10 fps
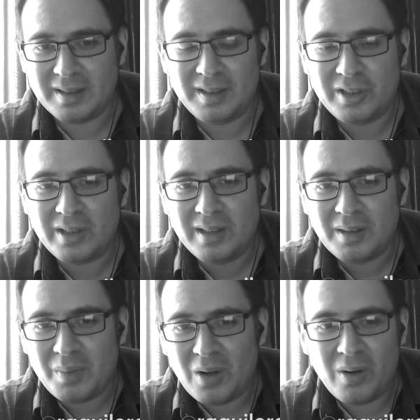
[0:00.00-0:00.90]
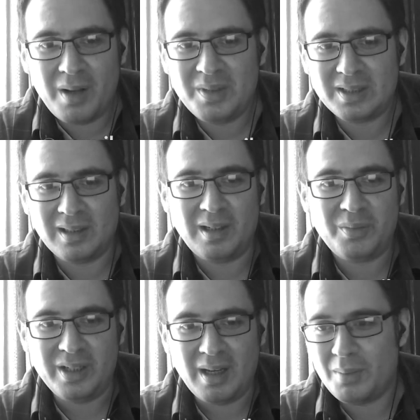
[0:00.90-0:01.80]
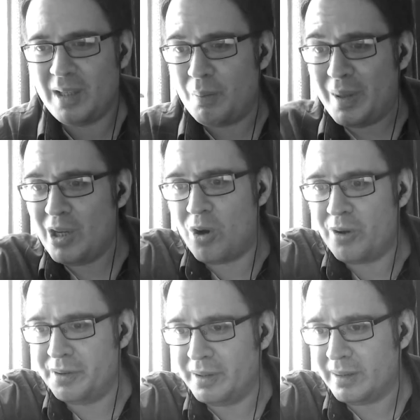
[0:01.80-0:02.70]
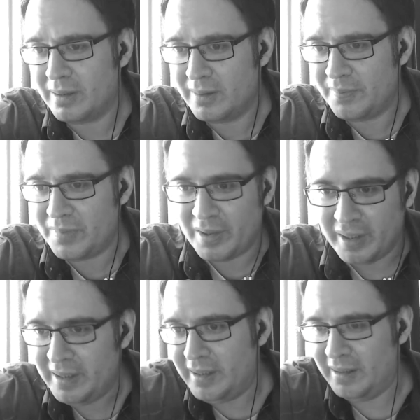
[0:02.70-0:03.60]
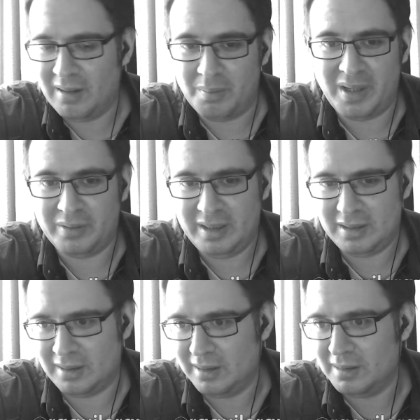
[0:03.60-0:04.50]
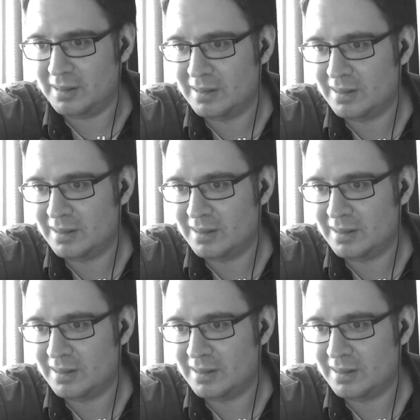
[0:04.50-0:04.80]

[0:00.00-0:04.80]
They just think that, oh, I'm a celebrity, I'm like beyond thinking about these things.